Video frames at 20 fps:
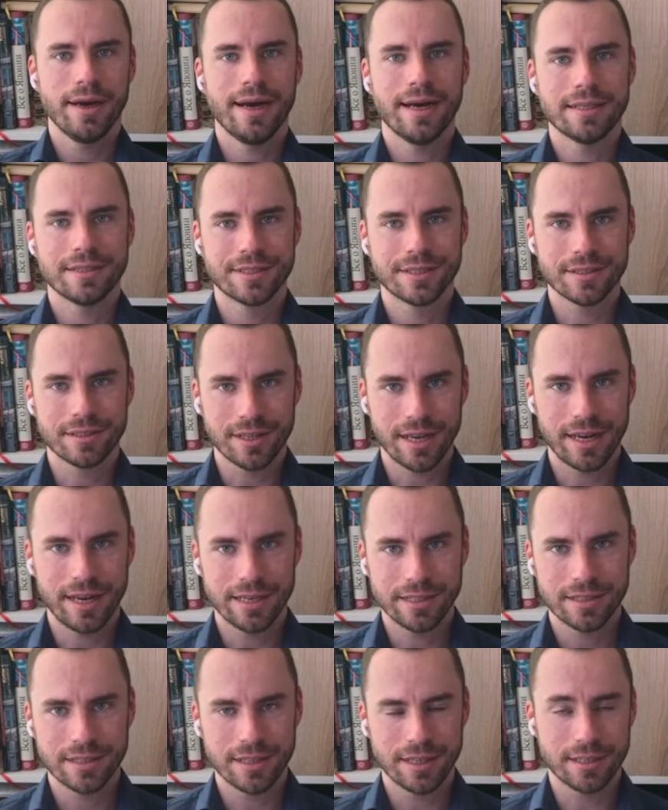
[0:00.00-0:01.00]
And the
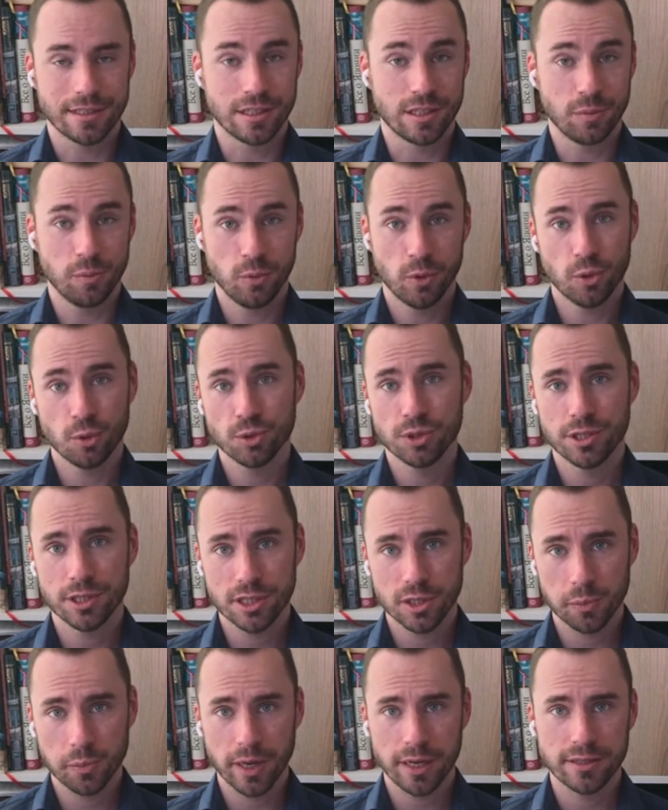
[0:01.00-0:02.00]
last and the most
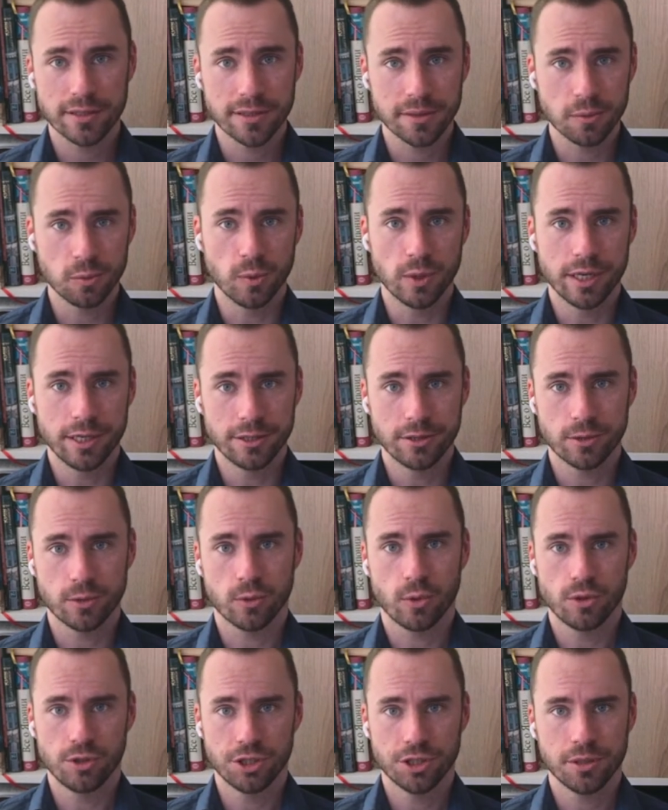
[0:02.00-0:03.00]
expensive way to
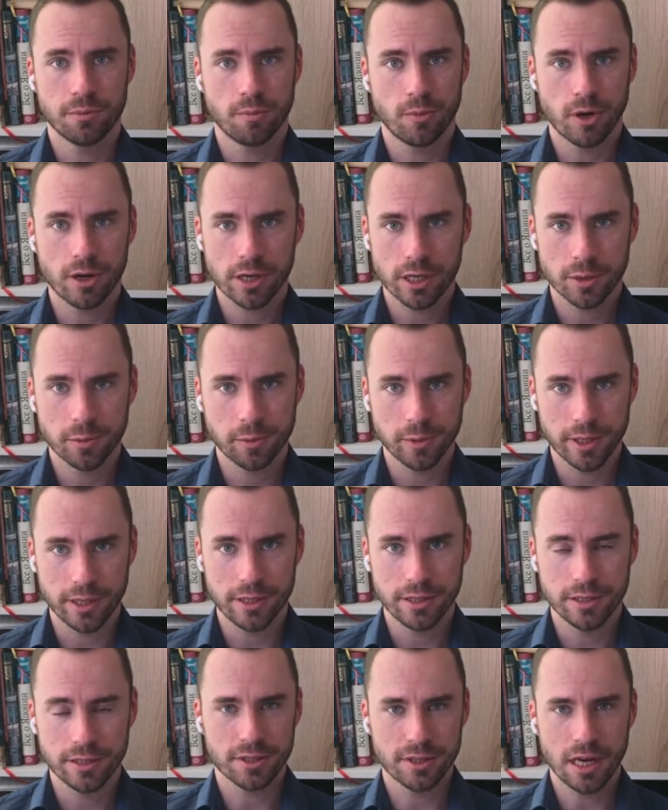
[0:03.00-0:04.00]
launch a
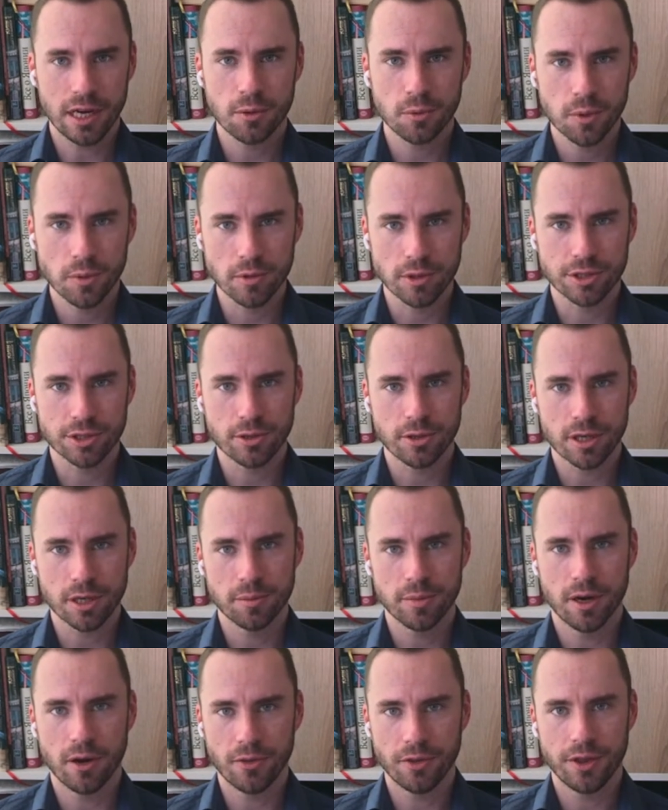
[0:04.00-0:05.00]
marketplace, now we will talk
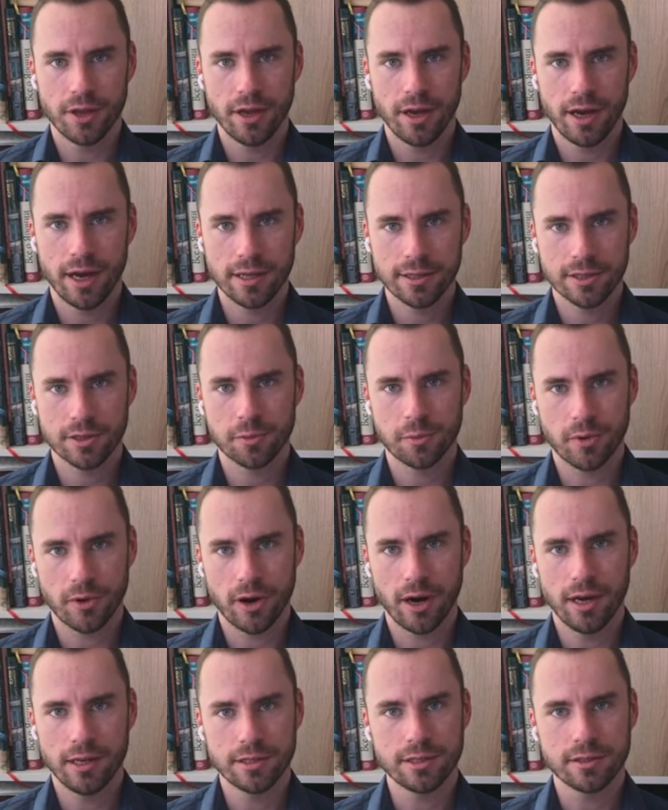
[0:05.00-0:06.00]
about
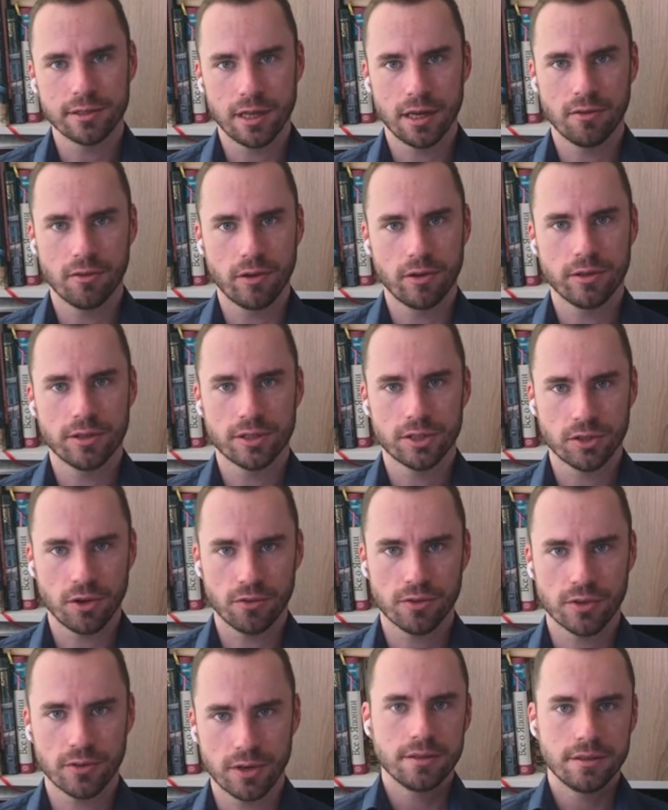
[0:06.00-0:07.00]
enterprise level
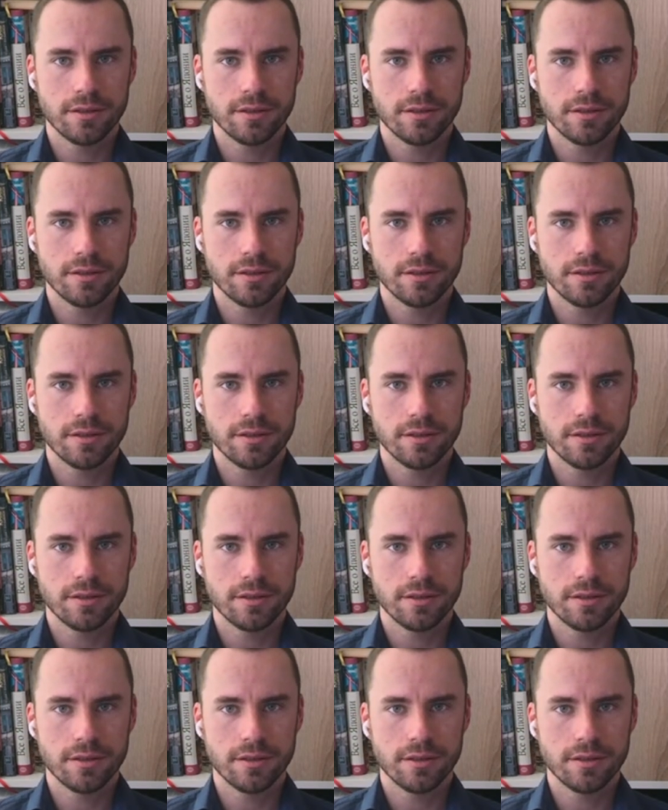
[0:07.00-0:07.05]
software.